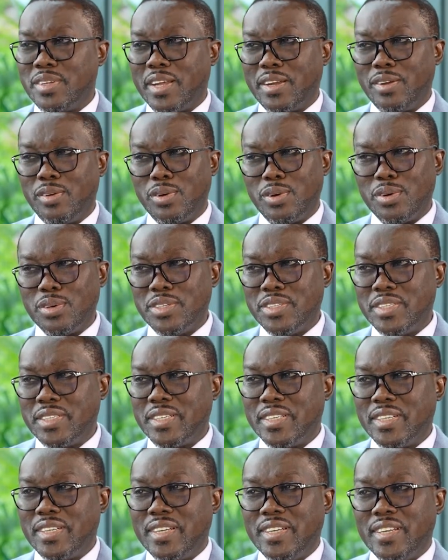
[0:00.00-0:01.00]
that don't
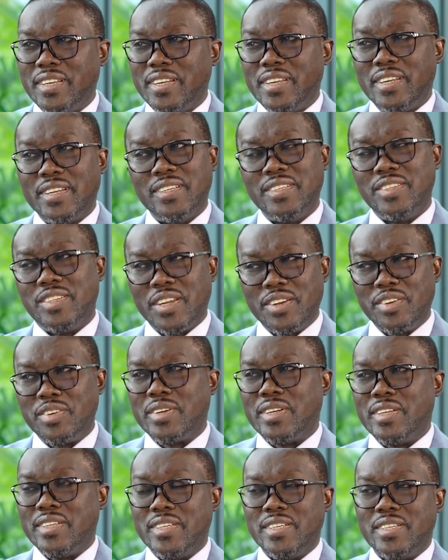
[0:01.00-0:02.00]

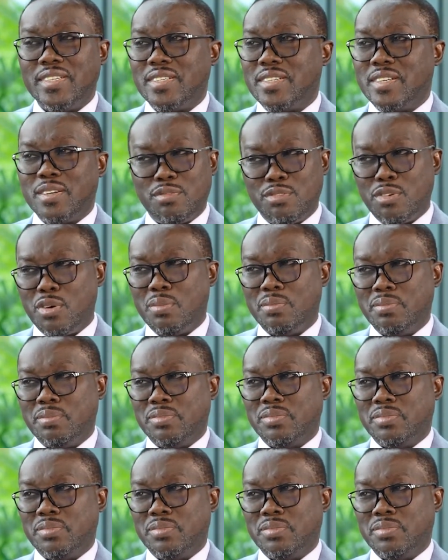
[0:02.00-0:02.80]
generally is reform.